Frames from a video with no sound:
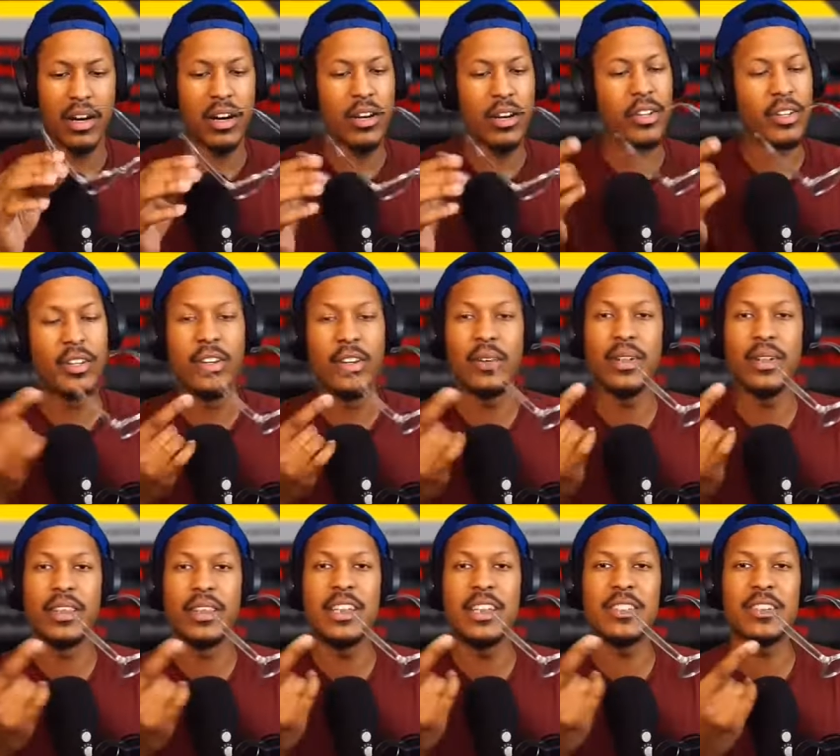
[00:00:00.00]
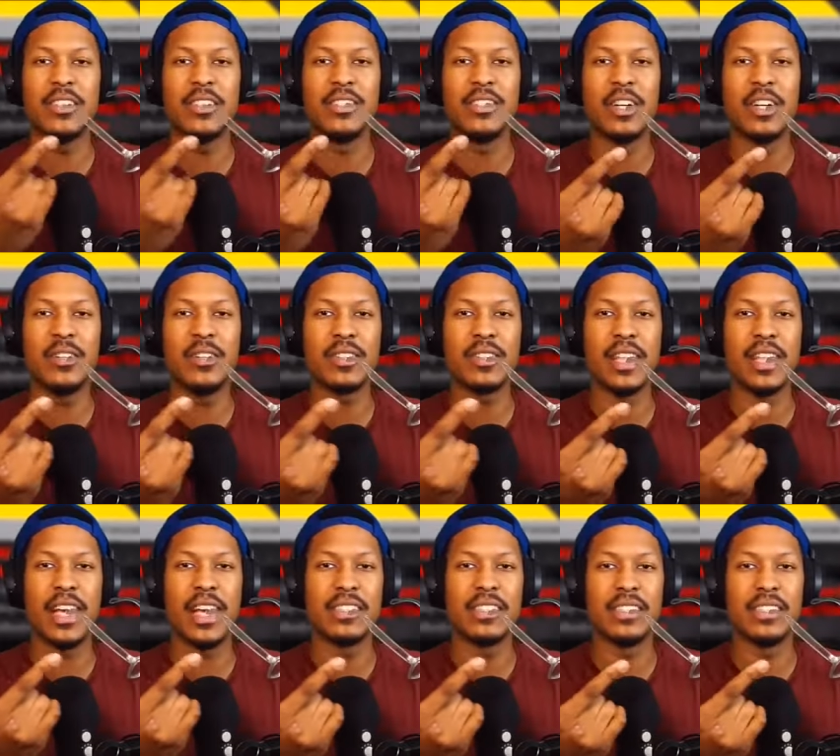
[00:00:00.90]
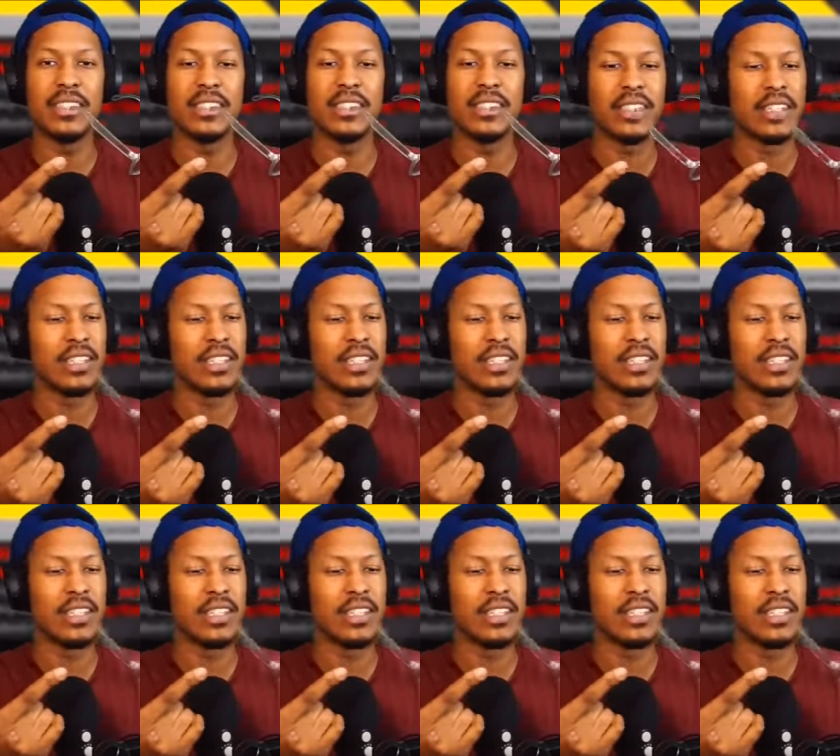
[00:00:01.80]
Oh, you know what? These are Joe's glasses.